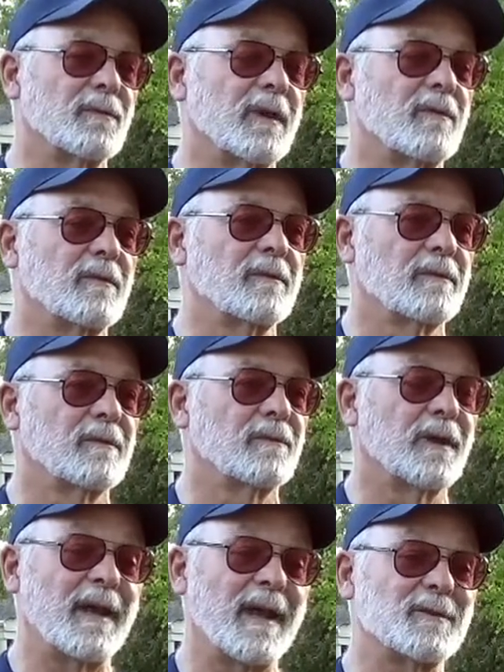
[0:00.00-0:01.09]

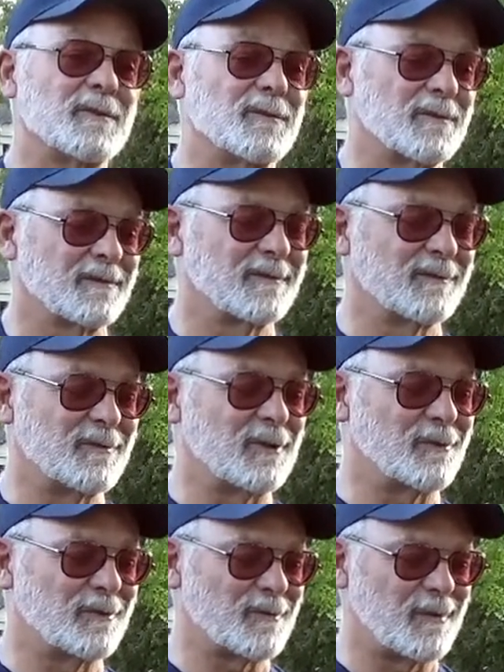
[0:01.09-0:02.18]
right answers,
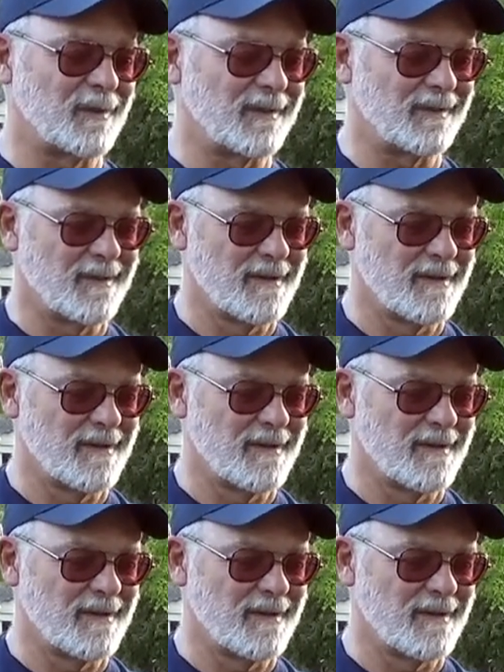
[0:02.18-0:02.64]
generally speaking.